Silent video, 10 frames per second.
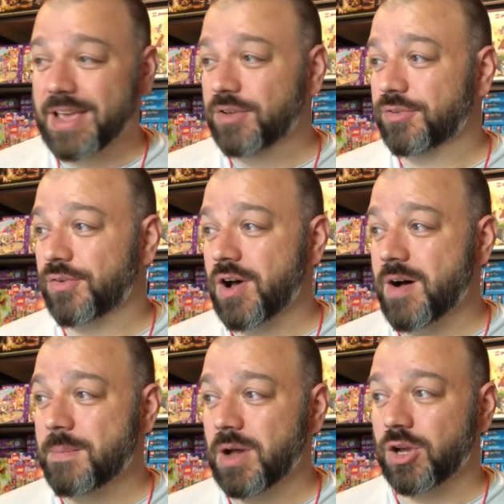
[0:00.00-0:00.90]
is
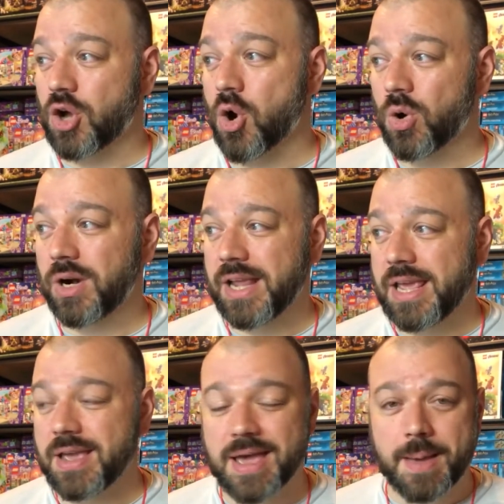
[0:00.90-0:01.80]
from
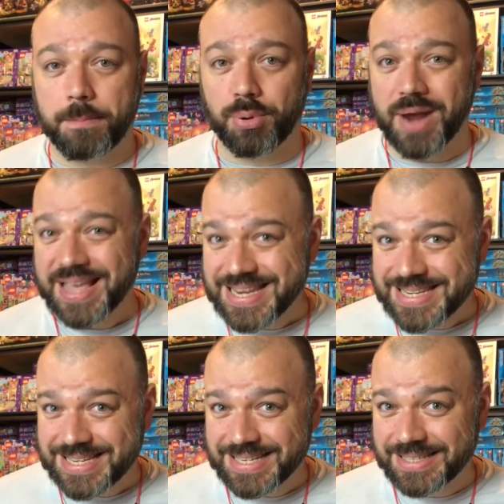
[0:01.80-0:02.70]
Corey
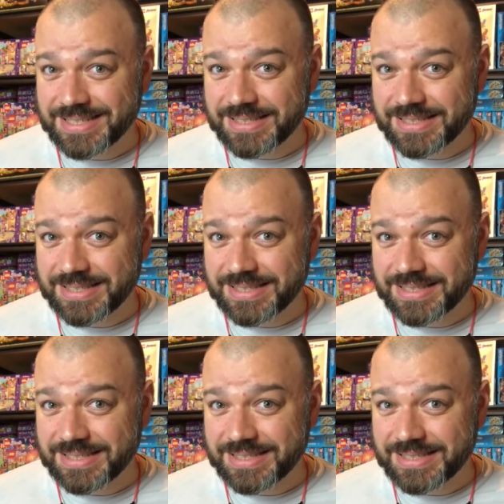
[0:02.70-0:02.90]
Pregant.